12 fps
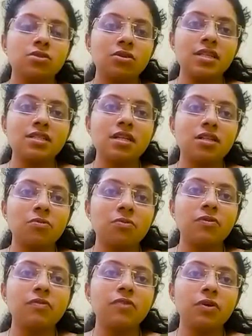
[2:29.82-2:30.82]
these are
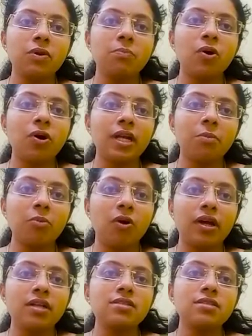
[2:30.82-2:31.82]
the few important
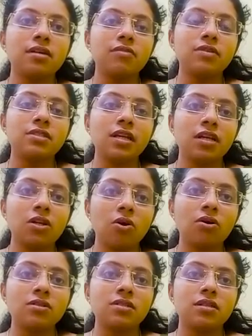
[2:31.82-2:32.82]
points which can
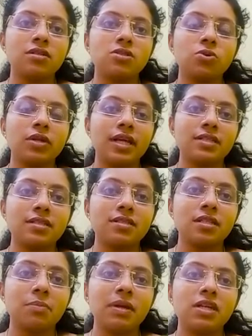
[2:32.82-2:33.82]
cause psoriasis
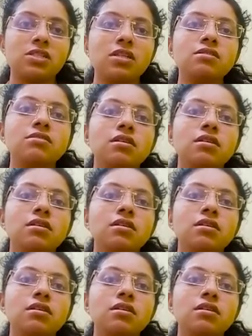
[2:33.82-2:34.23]
in the patients.